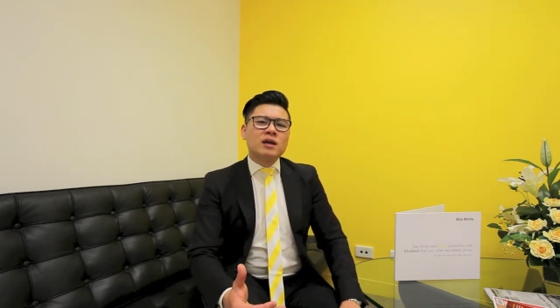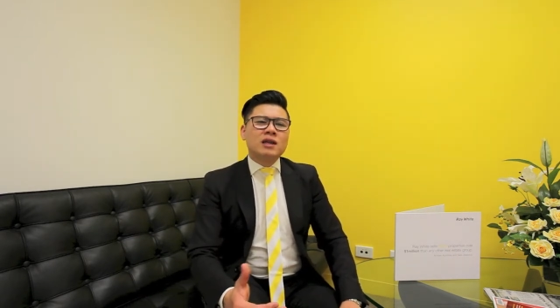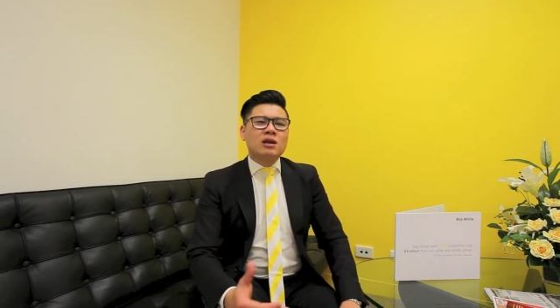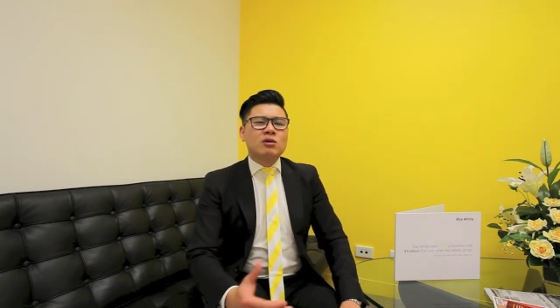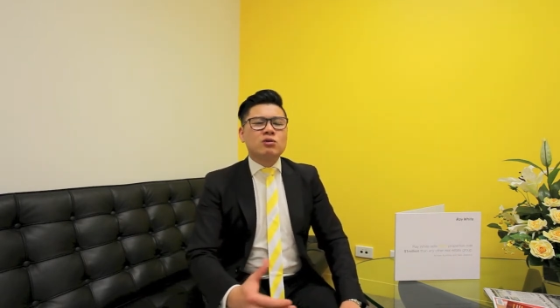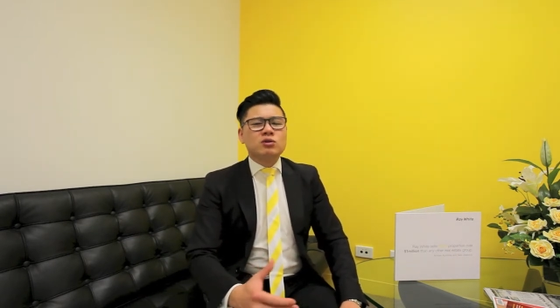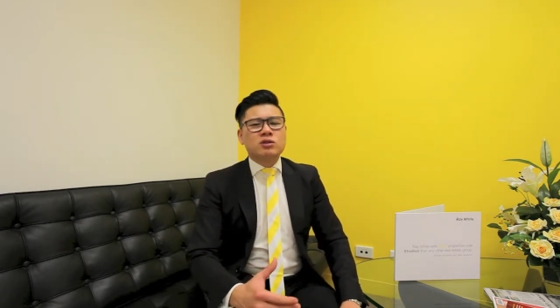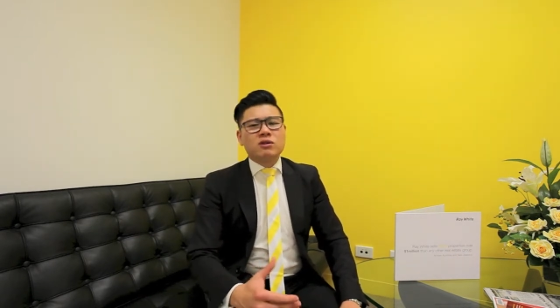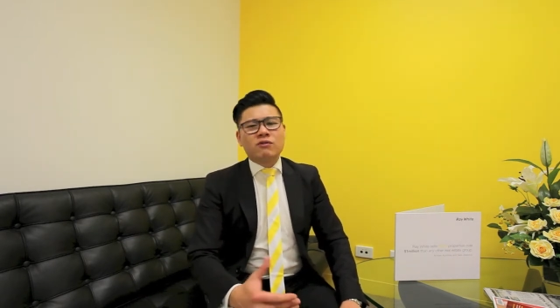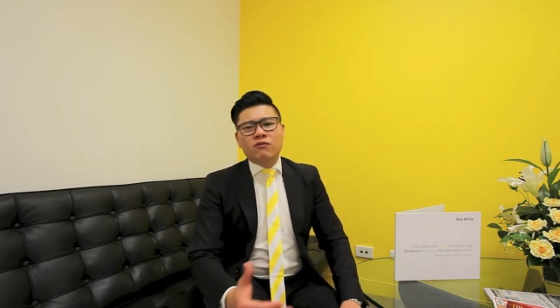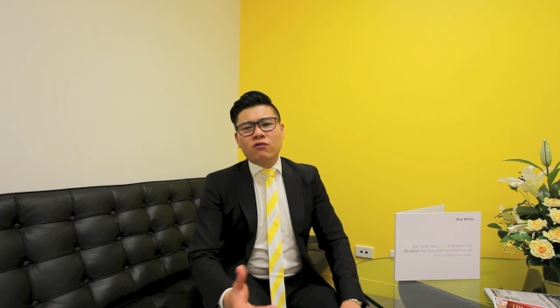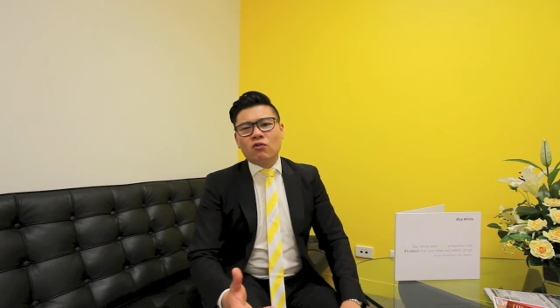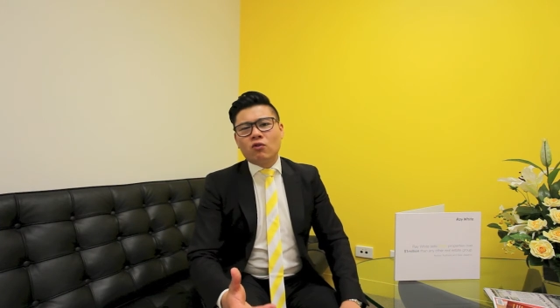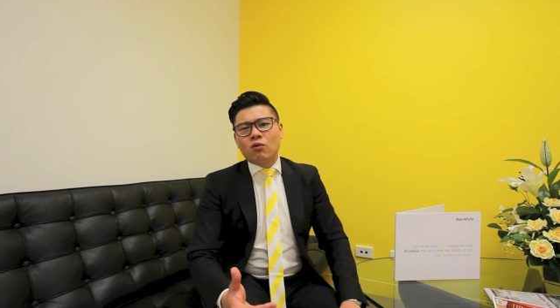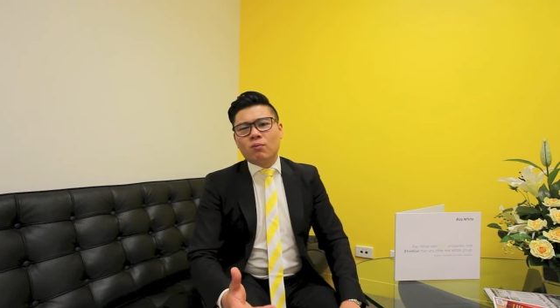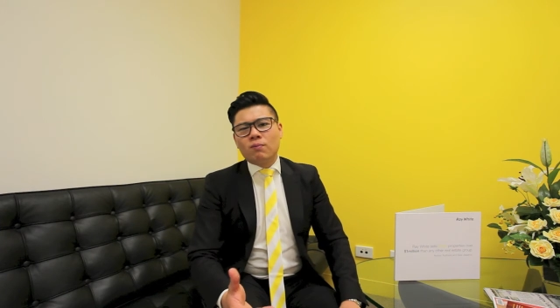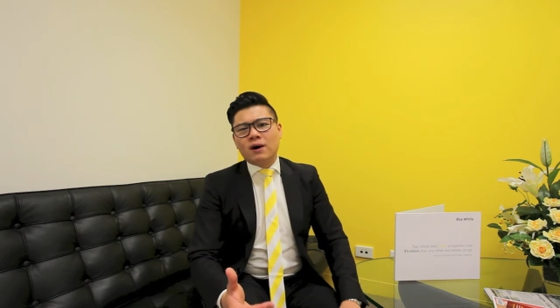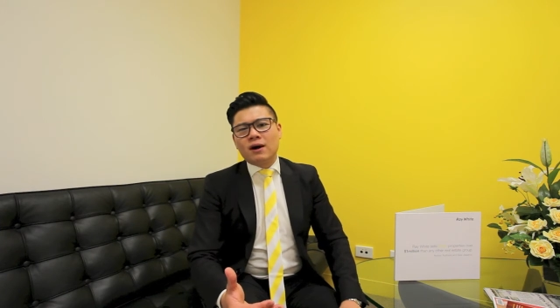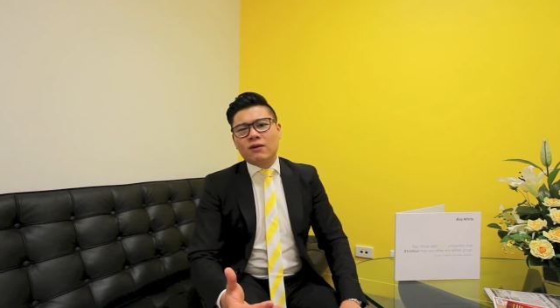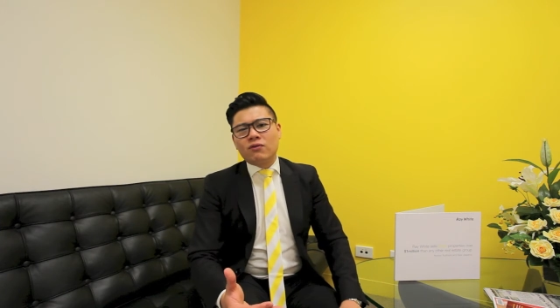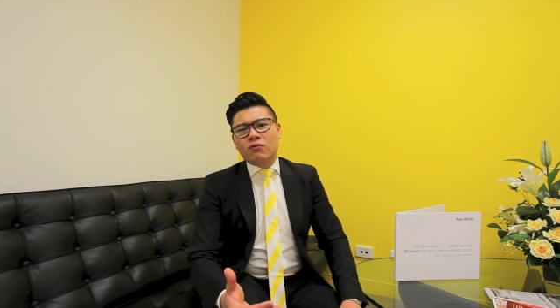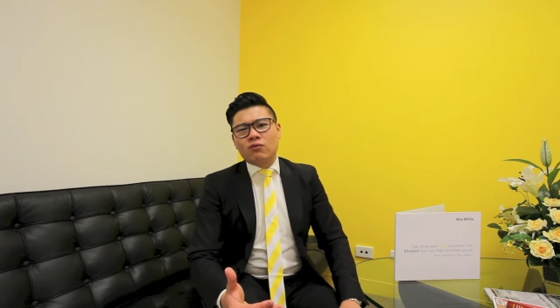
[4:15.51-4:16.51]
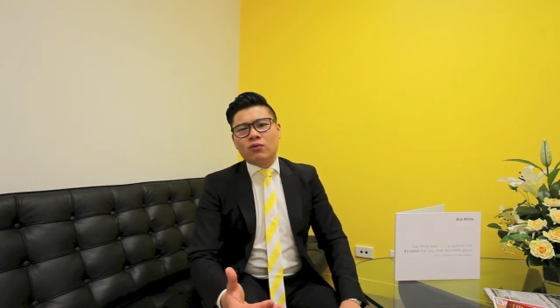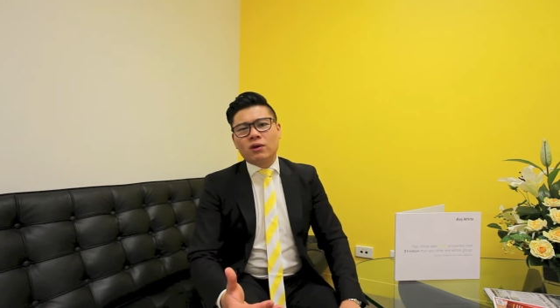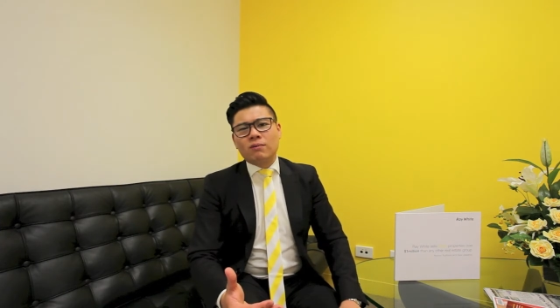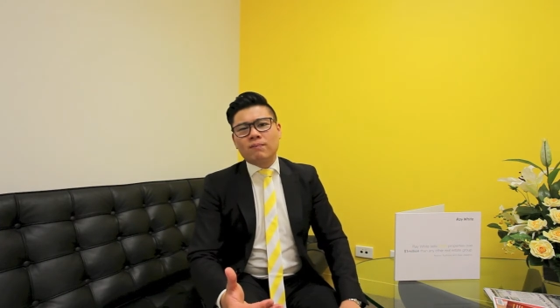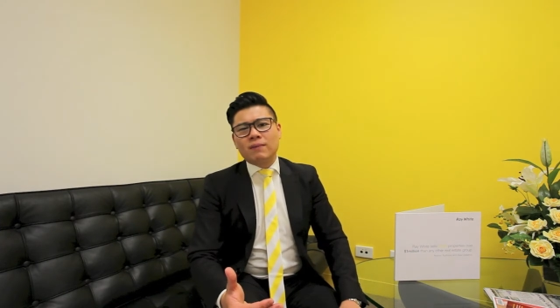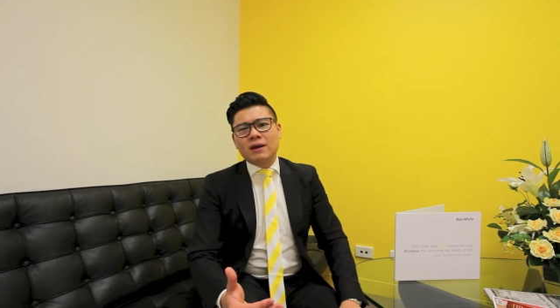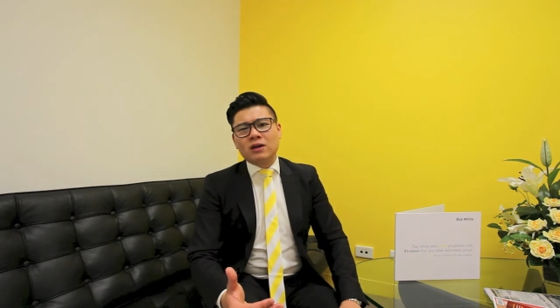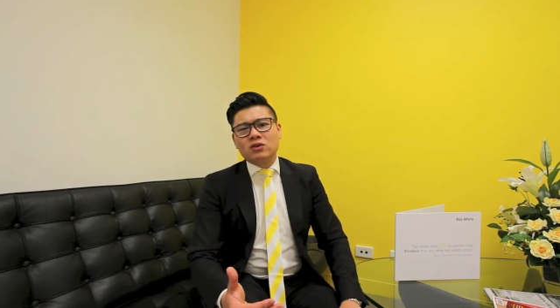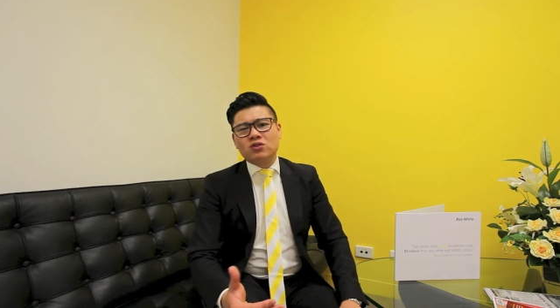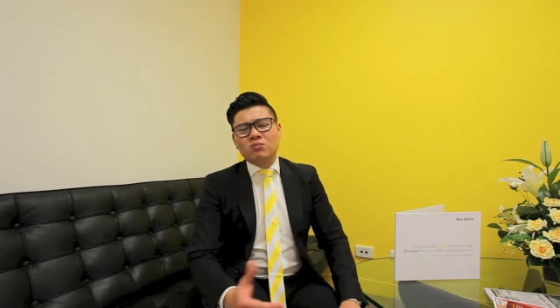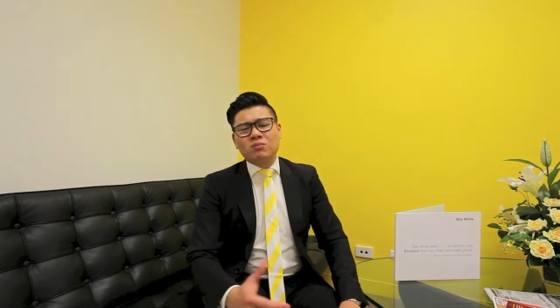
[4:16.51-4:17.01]
There was a
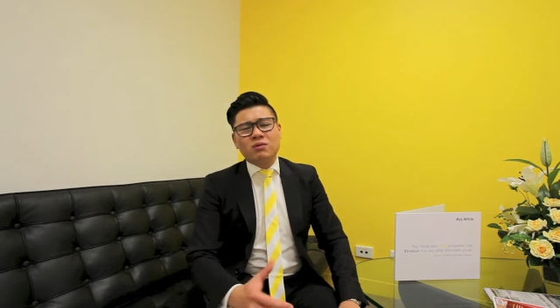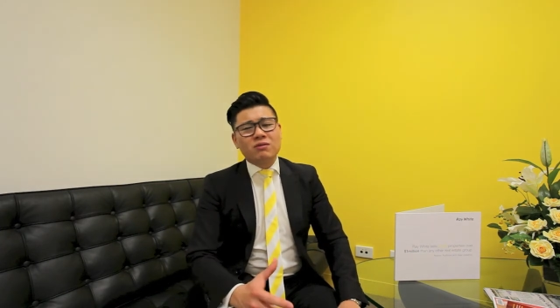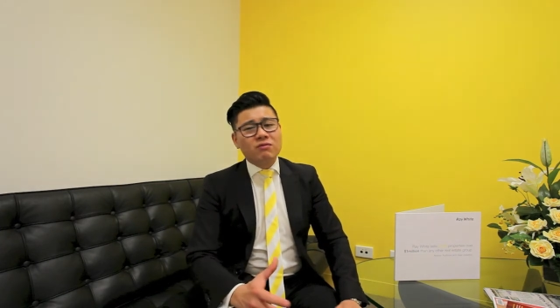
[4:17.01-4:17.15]
4x3 bedroom,